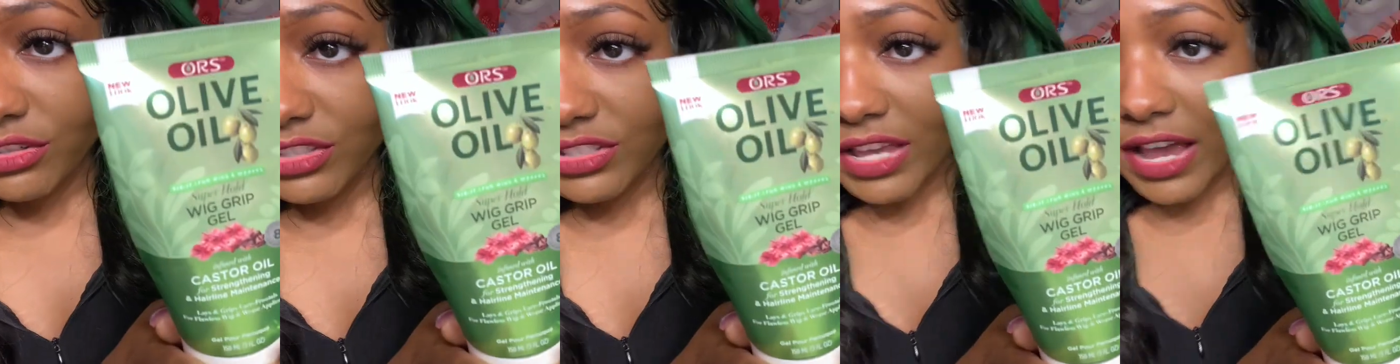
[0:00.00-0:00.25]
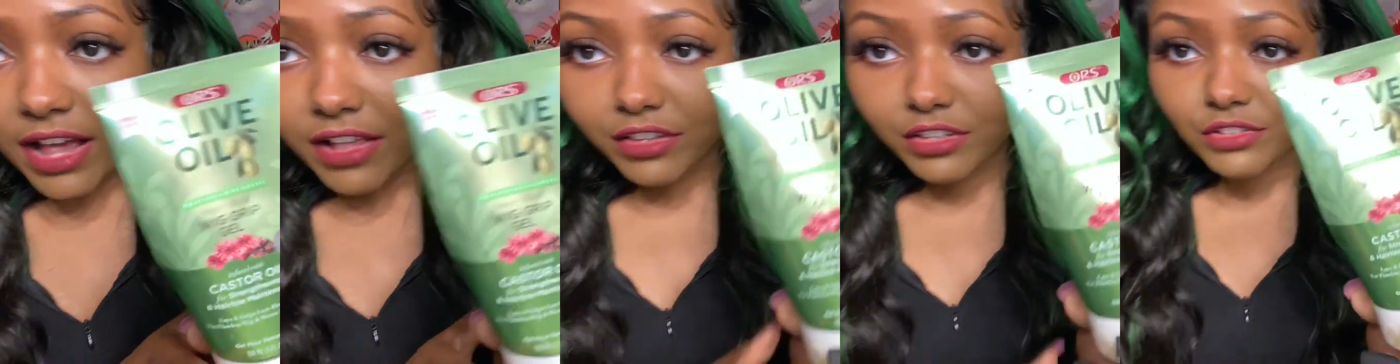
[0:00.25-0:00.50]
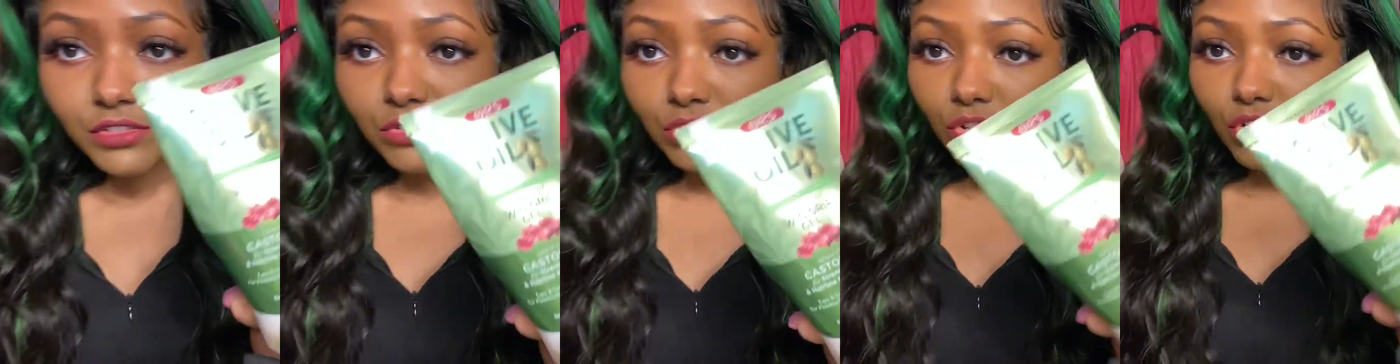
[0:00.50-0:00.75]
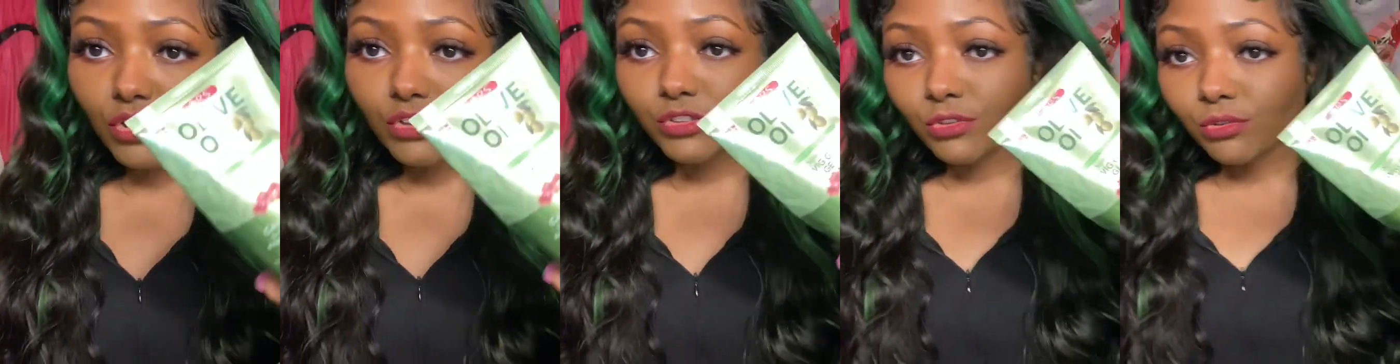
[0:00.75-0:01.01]
Sally's. You
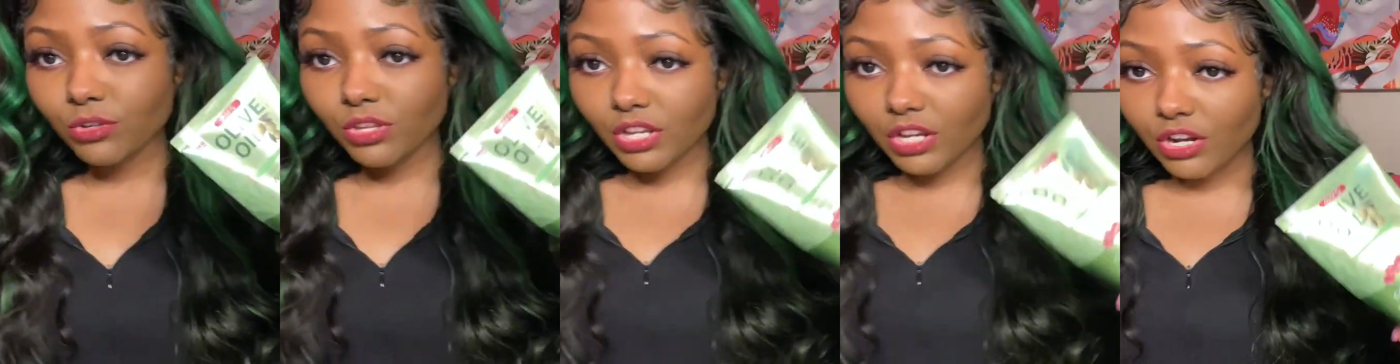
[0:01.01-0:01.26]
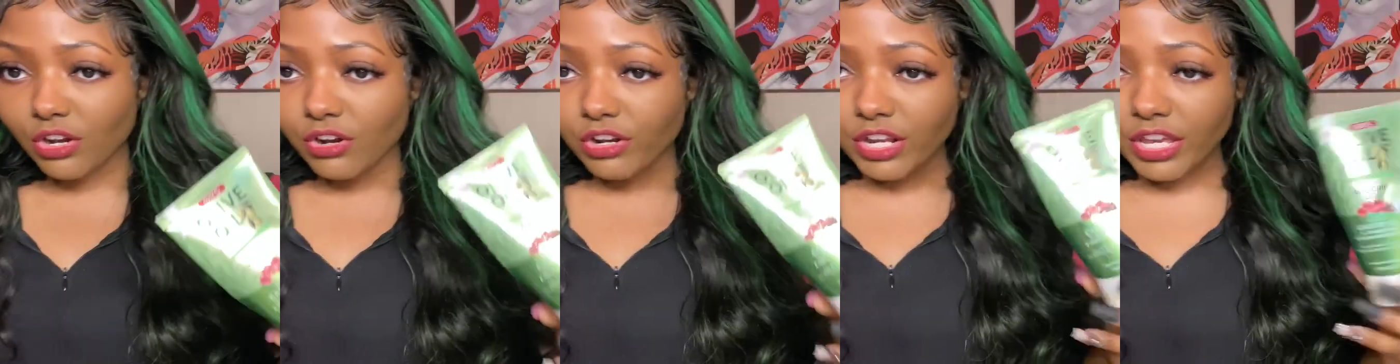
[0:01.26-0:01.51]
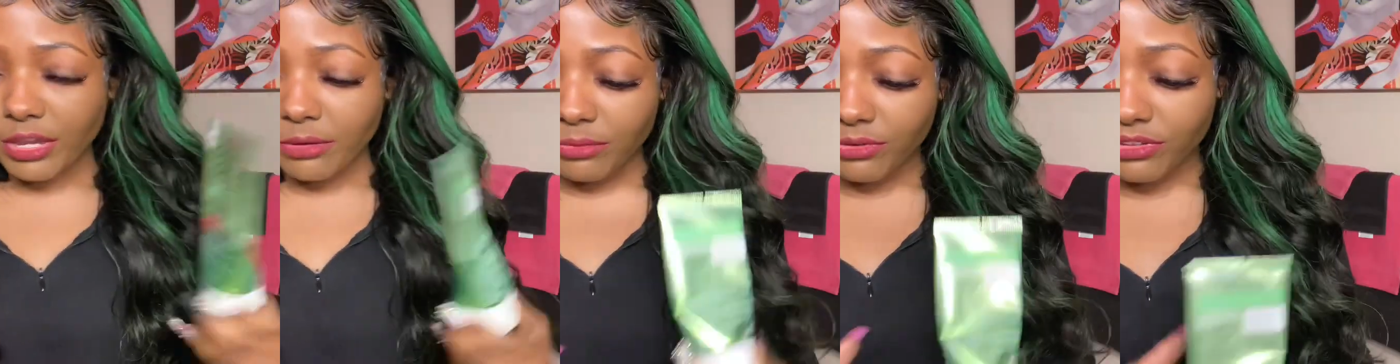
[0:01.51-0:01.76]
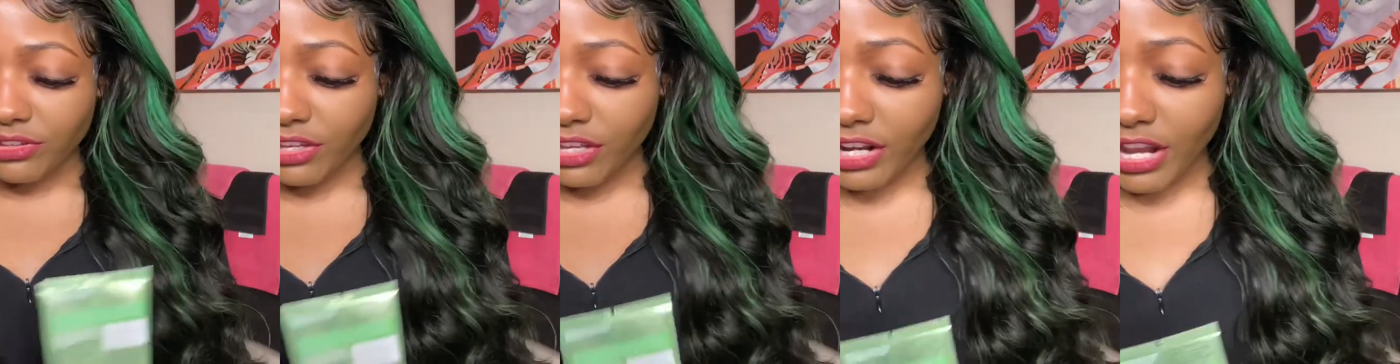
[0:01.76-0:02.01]
can also get it on
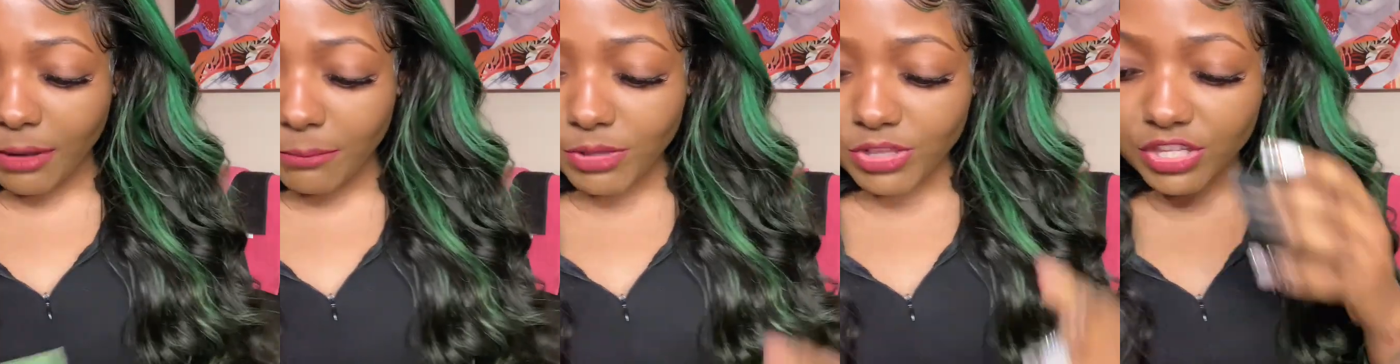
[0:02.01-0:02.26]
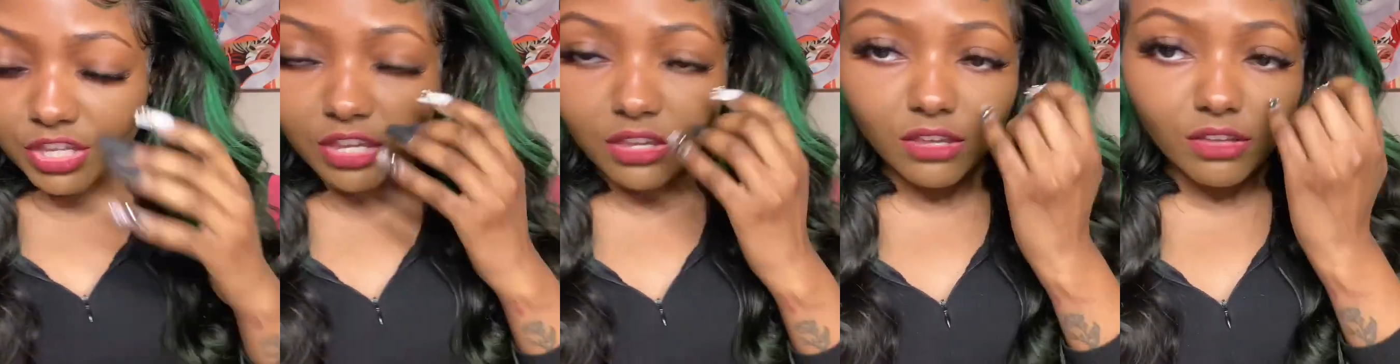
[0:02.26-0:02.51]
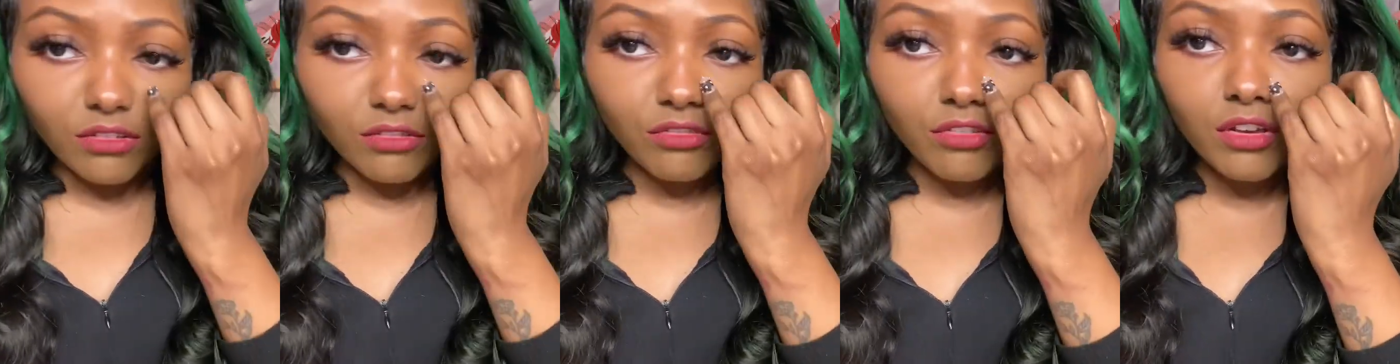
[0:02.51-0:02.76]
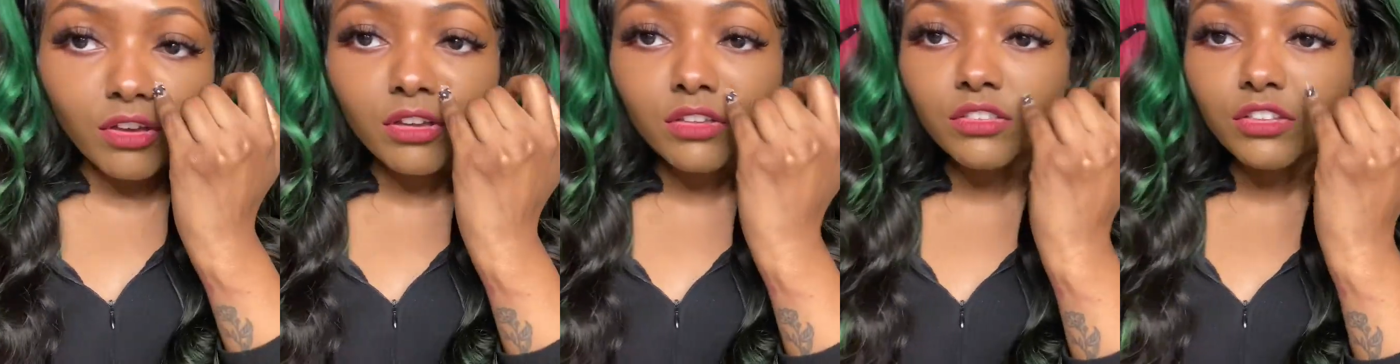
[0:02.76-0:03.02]
Amazon. I'm gonna leave
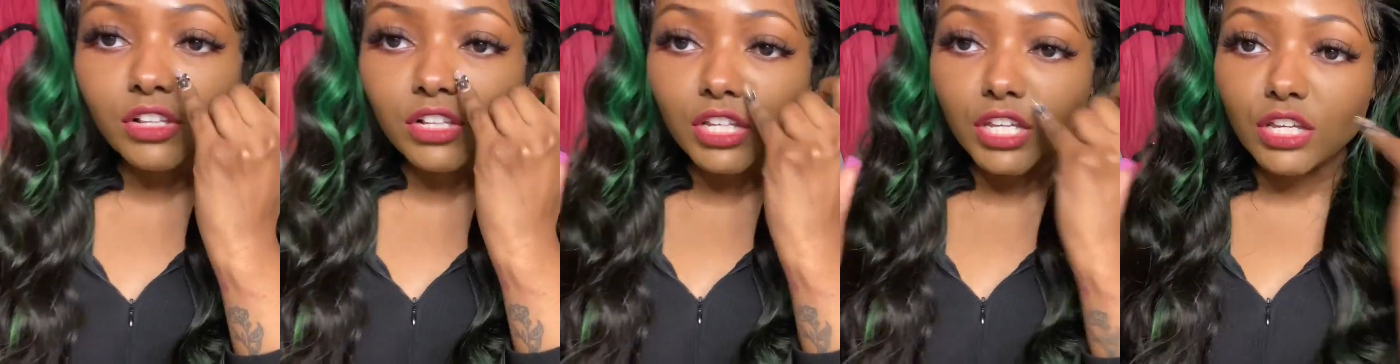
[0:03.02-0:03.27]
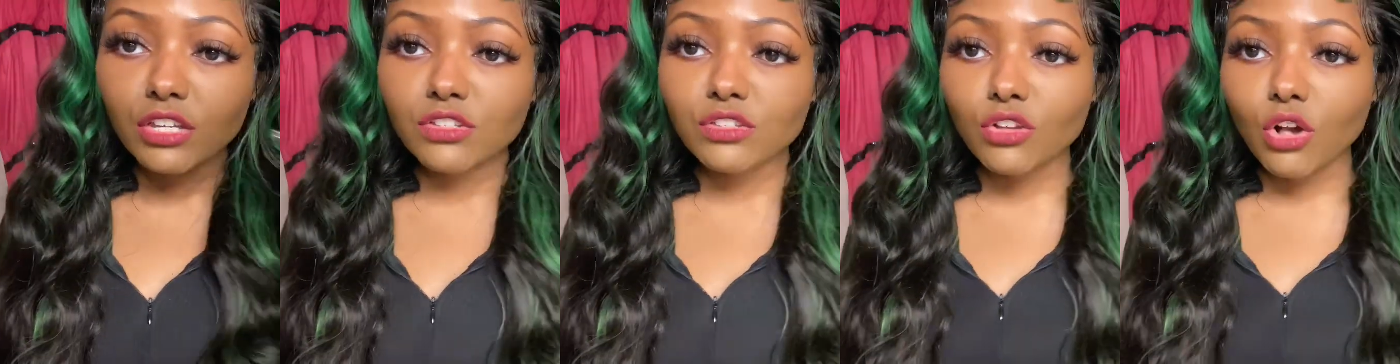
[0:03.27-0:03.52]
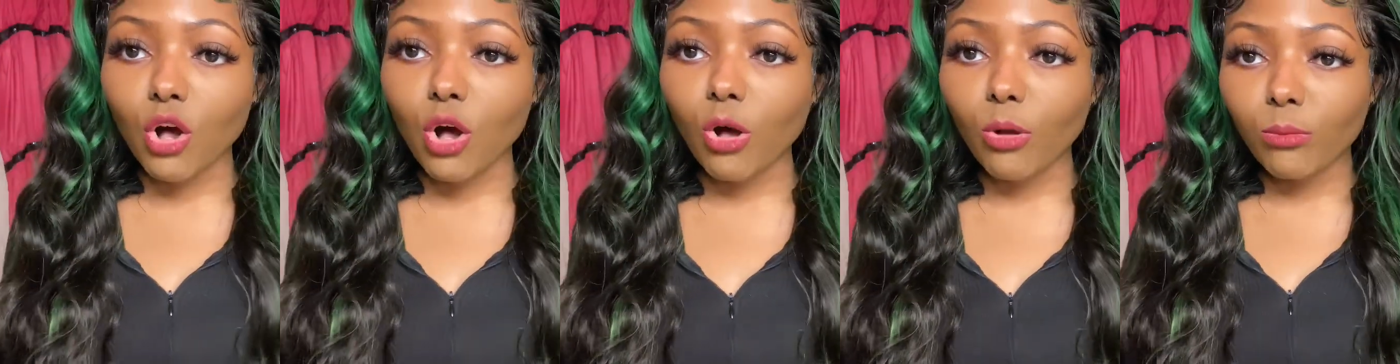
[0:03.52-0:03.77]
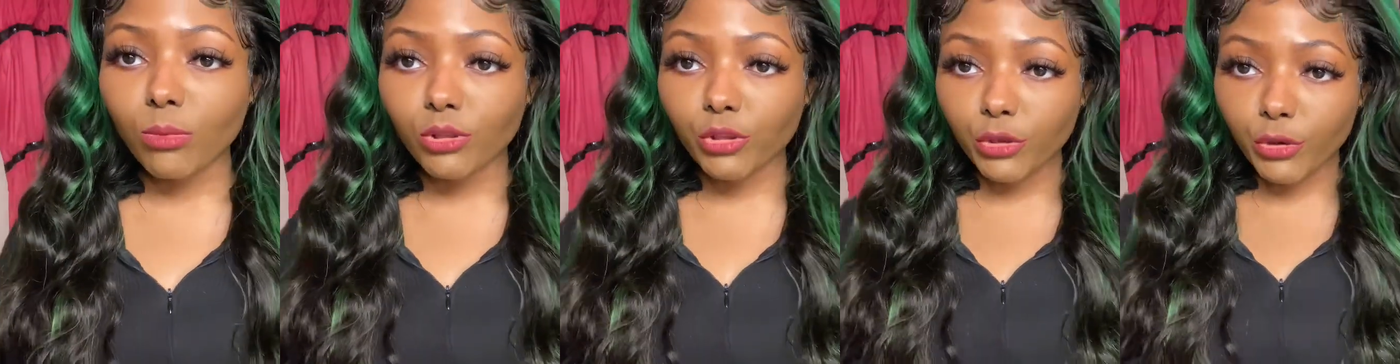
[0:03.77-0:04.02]
the links
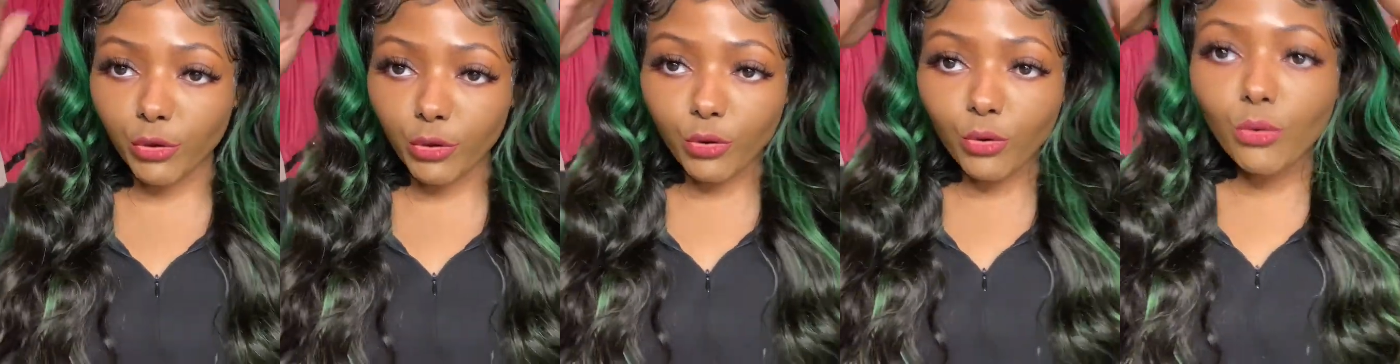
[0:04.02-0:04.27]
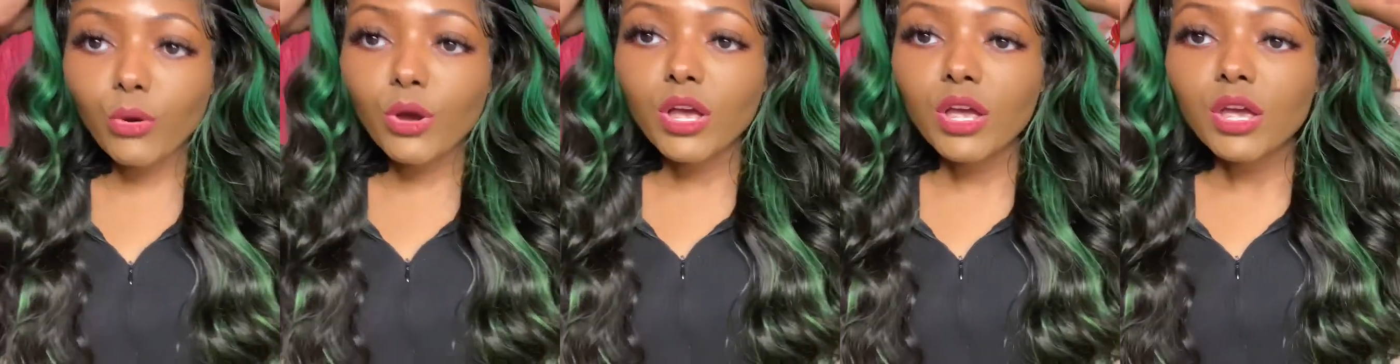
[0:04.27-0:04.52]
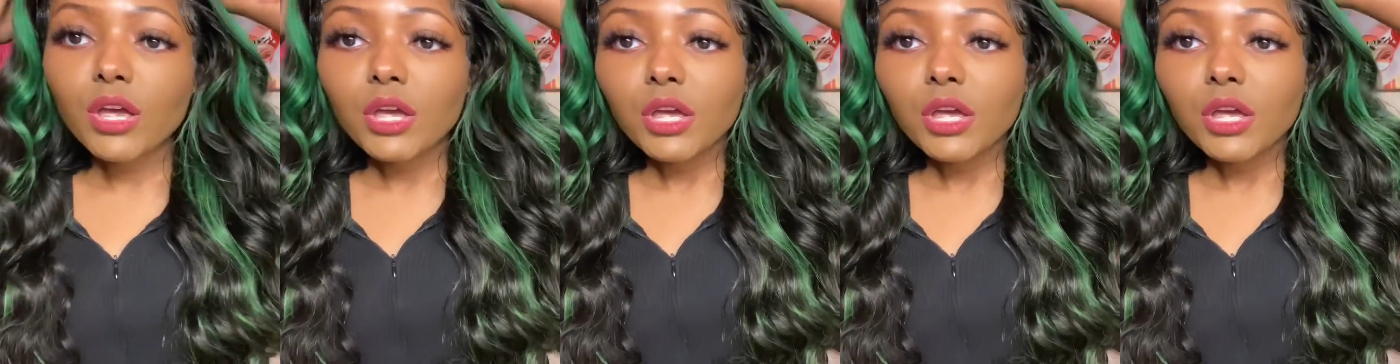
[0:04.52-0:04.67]
all below.